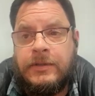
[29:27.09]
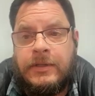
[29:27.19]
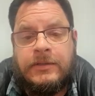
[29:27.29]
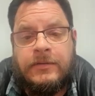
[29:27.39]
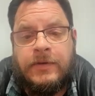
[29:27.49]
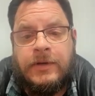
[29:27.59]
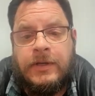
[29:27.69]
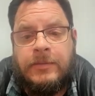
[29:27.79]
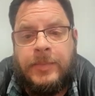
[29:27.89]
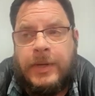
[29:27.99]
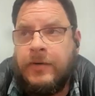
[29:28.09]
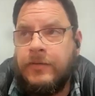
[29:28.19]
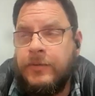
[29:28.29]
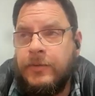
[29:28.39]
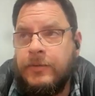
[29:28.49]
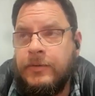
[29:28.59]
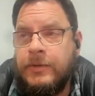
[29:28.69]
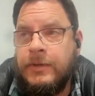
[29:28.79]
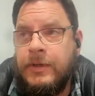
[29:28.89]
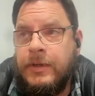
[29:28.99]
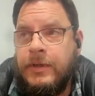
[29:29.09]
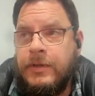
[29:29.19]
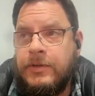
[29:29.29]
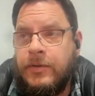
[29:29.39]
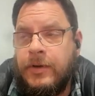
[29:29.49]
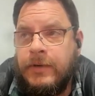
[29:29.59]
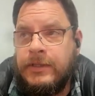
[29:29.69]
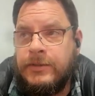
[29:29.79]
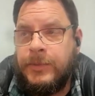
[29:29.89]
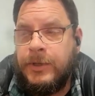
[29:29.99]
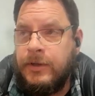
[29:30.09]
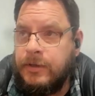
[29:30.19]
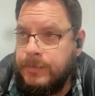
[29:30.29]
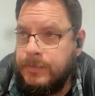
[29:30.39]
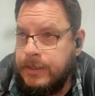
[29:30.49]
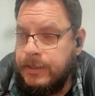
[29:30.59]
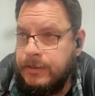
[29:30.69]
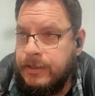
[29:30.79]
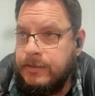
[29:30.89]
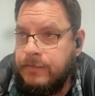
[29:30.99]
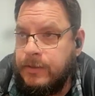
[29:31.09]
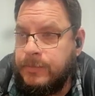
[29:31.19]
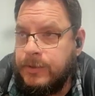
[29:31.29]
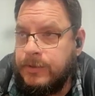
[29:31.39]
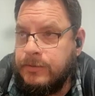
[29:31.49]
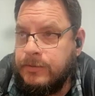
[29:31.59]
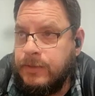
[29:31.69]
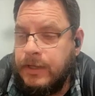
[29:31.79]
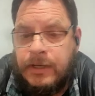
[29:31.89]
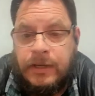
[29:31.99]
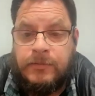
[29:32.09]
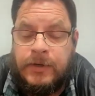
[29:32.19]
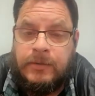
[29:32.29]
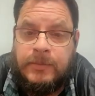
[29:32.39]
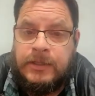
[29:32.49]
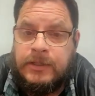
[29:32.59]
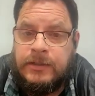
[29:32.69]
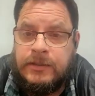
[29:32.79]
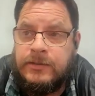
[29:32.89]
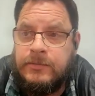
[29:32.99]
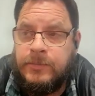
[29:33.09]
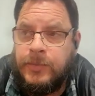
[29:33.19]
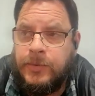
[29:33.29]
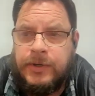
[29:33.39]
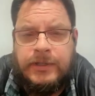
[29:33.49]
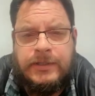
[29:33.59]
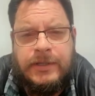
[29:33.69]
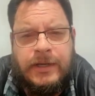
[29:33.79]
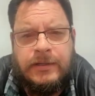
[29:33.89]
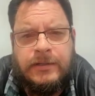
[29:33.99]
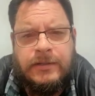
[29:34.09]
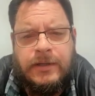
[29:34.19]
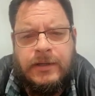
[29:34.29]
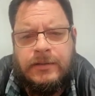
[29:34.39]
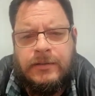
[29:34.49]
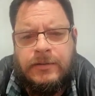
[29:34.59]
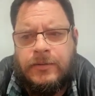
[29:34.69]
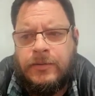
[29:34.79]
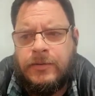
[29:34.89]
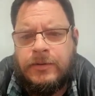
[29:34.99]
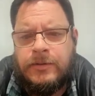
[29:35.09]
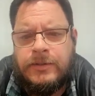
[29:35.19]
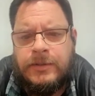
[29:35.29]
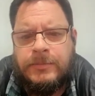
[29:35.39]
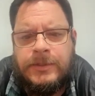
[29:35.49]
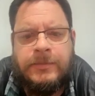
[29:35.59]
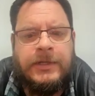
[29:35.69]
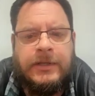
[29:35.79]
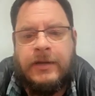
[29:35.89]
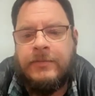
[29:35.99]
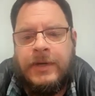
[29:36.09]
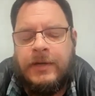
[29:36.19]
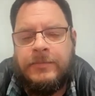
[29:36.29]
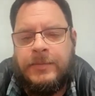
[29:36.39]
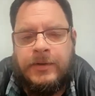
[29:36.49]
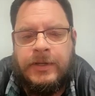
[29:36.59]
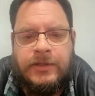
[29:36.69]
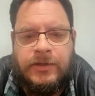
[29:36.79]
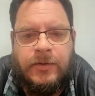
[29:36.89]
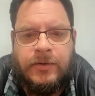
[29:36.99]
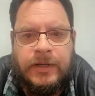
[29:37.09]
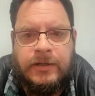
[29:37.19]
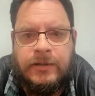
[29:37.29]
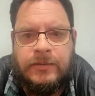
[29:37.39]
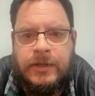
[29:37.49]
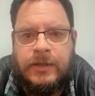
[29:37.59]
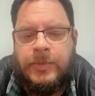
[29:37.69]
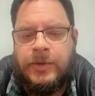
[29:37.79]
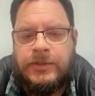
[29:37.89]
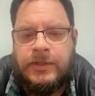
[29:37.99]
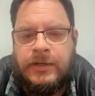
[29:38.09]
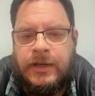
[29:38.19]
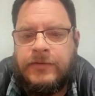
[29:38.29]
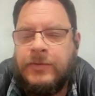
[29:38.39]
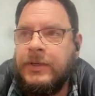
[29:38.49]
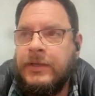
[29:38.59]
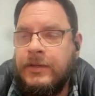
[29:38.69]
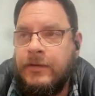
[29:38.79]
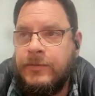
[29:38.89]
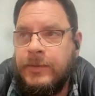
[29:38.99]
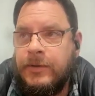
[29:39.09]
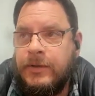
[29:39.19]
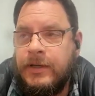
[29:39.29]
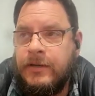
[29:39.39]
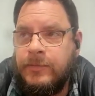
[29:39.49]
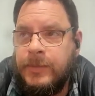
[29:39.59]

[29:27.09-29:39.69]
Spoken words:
That's a very powerful So I read this blog by a developer. I'd recommend it. It's boringtech.org or something. I'll get the URL and post it after we go live.